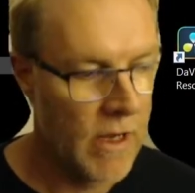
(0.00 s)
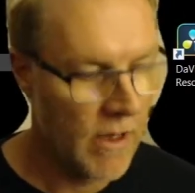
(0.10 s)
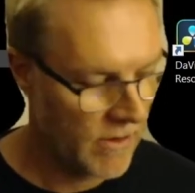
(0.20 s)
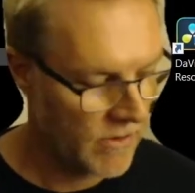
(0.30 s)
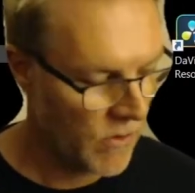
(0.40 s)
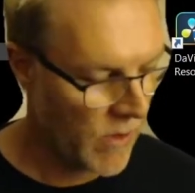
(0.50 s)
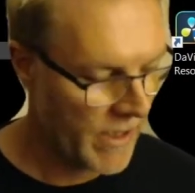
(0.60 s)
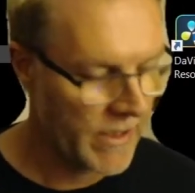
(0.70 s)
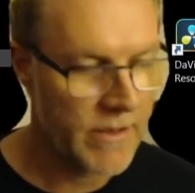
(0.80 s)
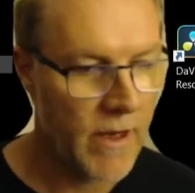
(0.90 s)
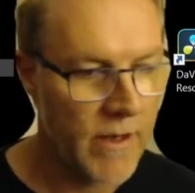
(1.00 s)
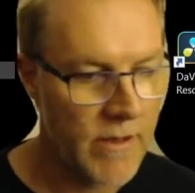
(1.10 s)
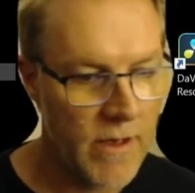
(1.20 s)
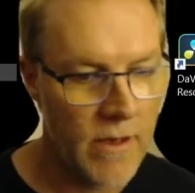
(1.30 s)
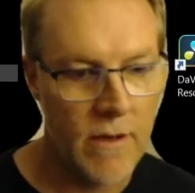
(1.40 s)
It's quite
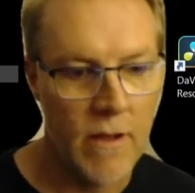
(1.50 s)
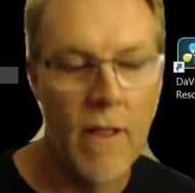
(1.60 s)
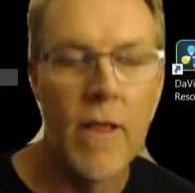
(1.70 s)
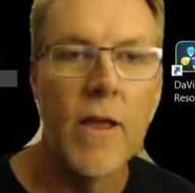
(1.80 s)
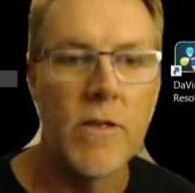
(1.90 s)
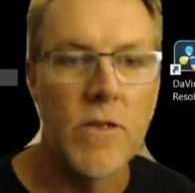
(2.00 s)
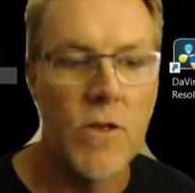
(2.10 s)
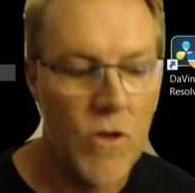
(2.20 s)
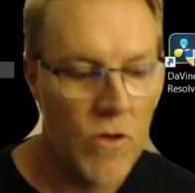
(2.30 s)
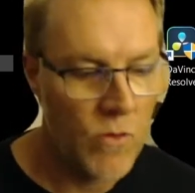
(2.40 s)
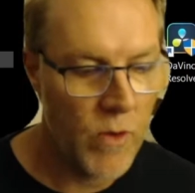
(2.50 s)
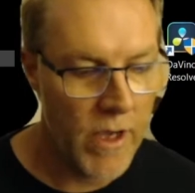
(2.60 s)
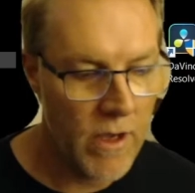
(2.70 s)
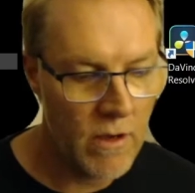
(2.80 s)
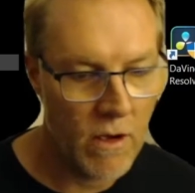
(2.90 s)
exciting. It's a new
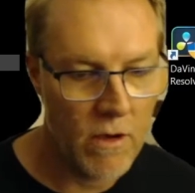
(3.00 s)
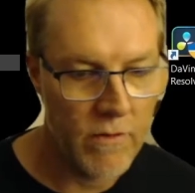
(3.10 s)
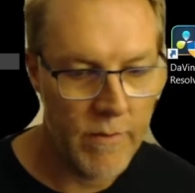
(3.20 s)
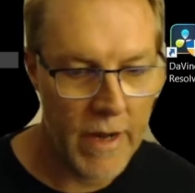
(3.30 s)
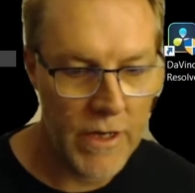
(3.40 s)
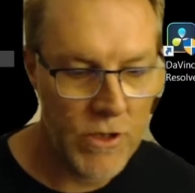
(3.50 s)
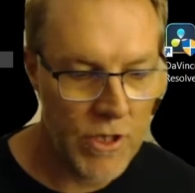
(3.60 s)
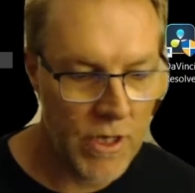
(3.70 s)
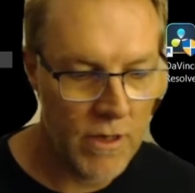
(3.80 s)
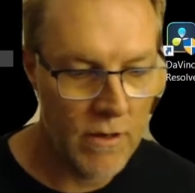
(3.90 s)
way of managing